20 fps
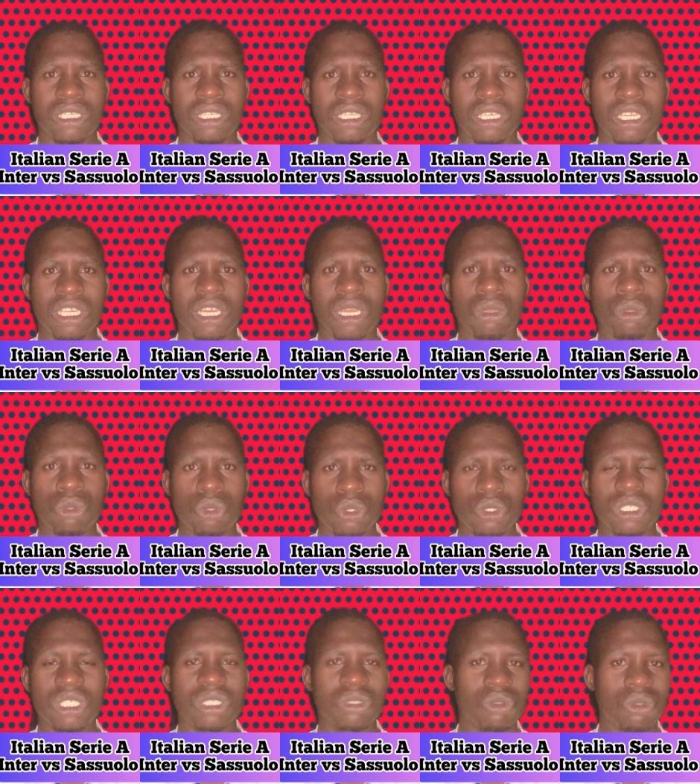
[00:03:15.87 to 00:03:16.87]
they are
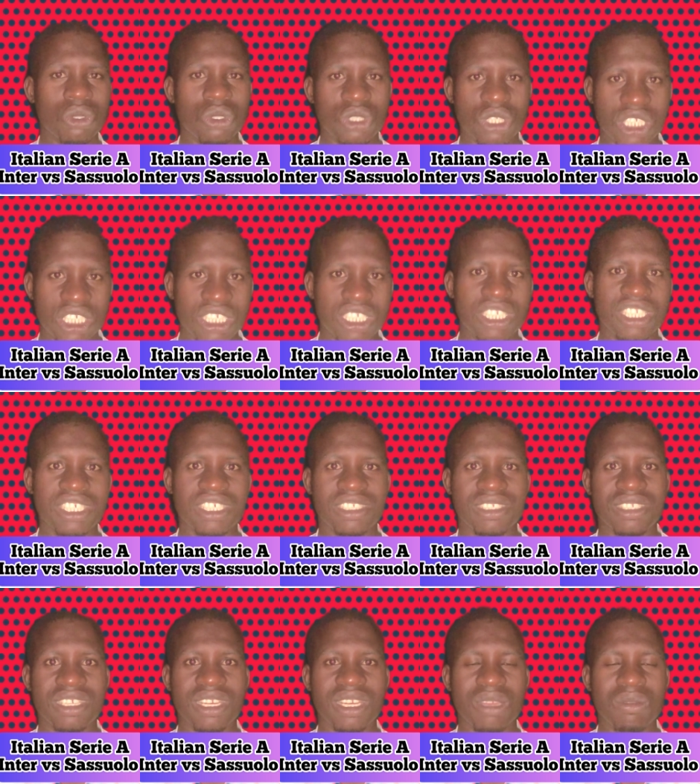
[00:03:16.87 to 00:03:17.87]
good in conceding.
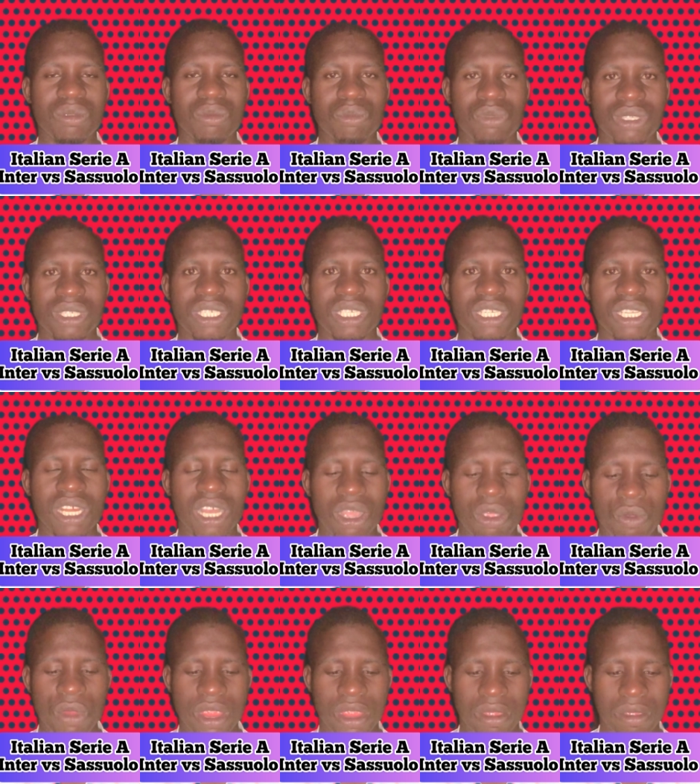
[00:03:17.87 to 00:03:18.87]
Let me put it that
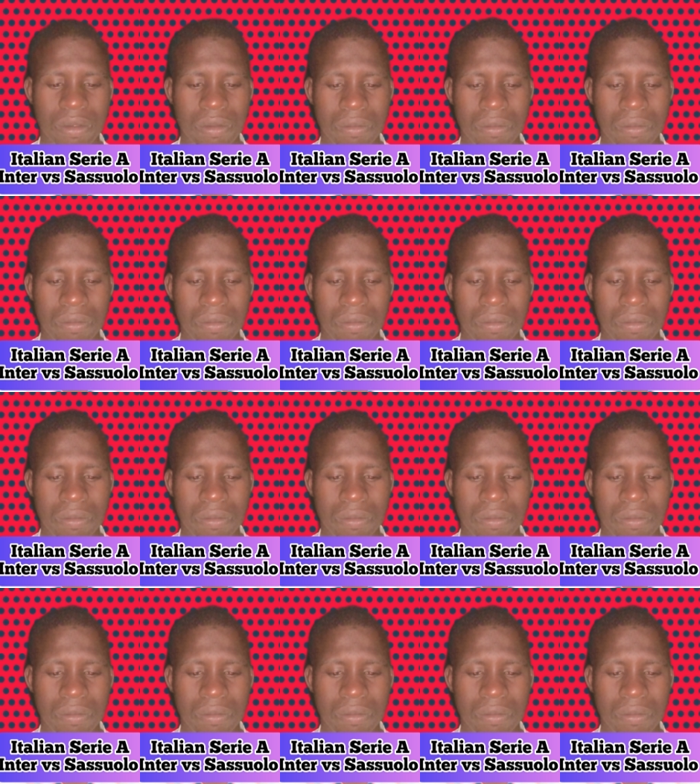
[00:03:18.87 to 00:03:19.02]
way.